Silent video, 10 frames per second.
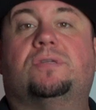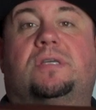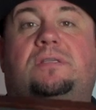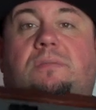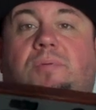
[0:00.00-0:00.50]

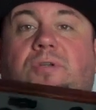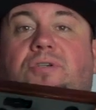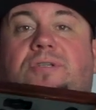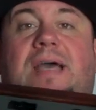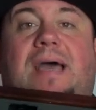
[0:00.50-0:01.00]
this to
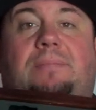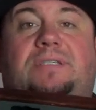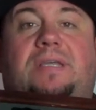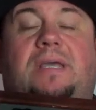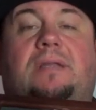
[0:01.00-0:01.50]
put your
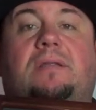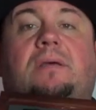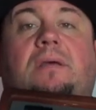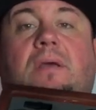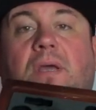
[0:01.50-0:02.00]
tabs in,
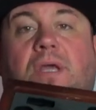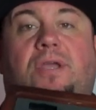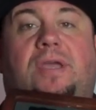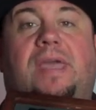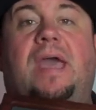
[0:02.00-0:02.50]

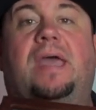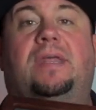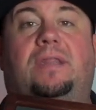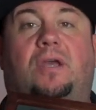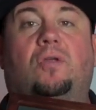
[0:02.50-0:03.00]
you
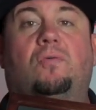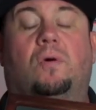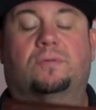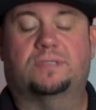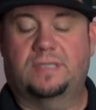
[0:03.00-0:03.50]
can, and the glue
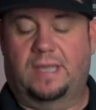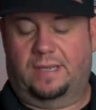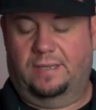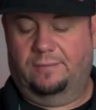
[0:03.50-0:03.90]
won't stick.